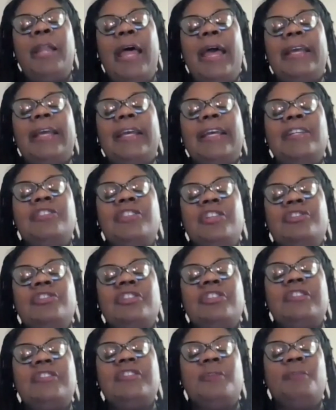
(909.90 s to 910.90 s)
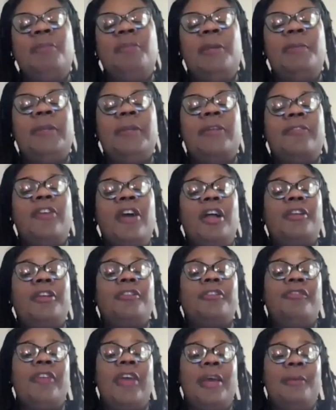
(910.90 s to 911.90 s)
black indigenous and people of
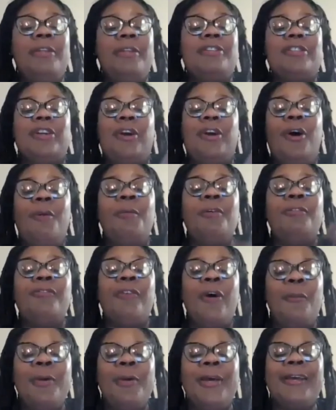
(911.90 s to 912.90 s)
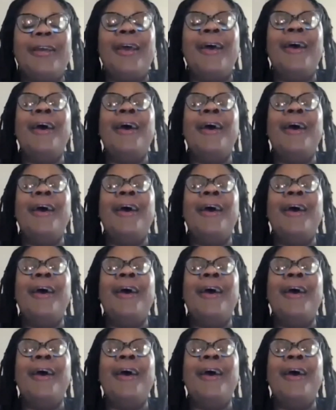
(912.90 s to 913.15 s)
color families are homophobic